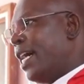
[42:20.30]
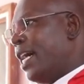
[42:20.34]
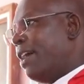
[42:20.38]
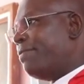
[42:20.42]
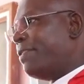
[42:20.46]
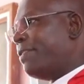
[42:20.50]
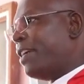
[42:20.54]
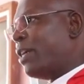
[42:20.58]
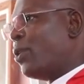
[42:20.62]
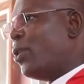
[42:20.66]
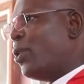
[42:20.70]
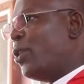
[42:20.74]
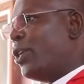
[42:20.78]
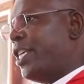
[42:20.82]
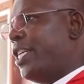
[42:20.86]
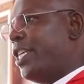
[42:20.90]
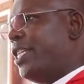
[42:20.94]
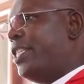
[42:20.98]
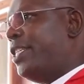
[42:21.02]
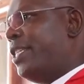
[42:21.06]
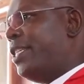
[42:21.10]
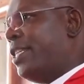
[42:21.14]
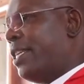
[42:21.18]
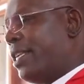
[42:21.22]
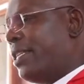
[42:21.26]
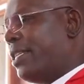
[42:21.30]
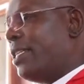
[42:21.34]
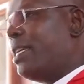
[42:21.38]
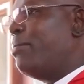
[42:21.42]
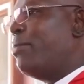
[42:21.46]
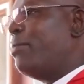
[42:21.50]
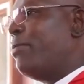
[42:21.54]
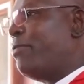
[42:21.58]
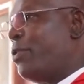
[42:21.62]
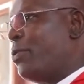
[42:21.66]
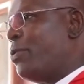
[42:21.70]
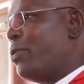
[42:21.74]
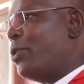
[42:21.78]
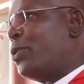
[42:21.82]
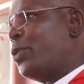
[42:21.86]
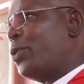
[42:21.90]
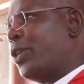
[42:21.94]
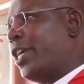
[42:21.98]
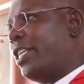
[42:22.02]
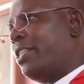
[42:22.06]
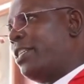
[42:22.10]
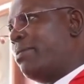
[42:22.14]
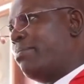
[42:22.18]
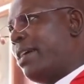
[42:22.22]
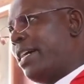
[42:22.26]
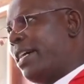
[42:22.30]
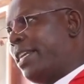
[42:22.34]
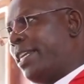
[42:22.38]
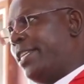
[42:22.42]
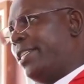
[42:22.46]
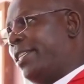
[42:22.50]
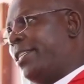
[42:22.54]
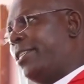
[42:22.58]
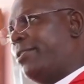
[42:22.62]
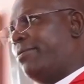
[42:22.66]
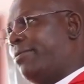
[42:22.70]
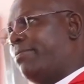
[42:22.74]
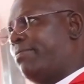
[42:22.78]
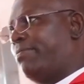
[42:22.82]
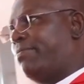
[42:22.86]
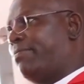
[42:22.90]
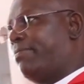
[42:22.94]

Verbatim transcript: After college, some of you want to get married.